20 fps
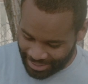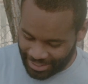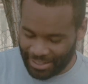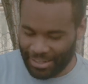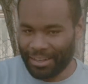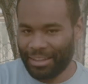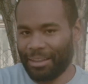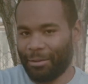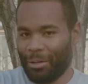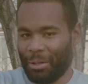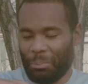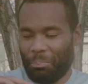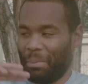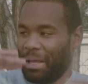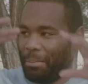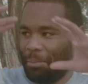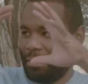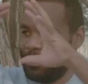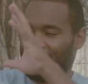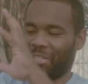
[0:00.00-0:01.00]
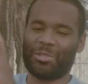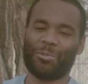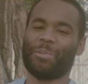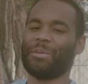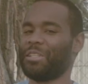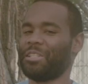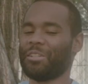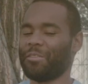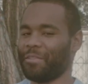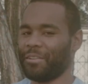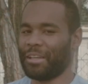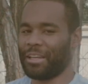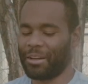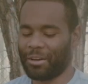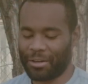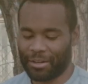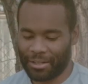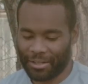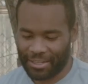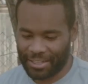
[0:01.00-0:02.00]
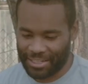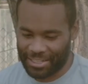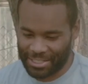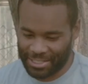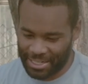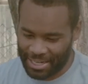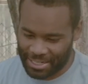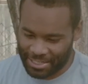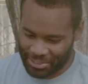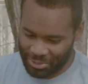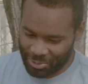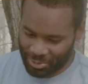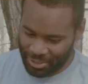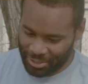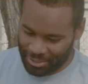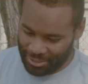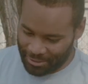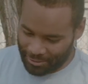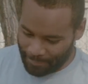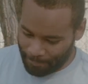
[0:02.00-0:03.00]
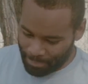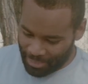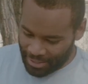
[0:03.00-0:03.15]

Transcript: in maybe this specific area is not so good.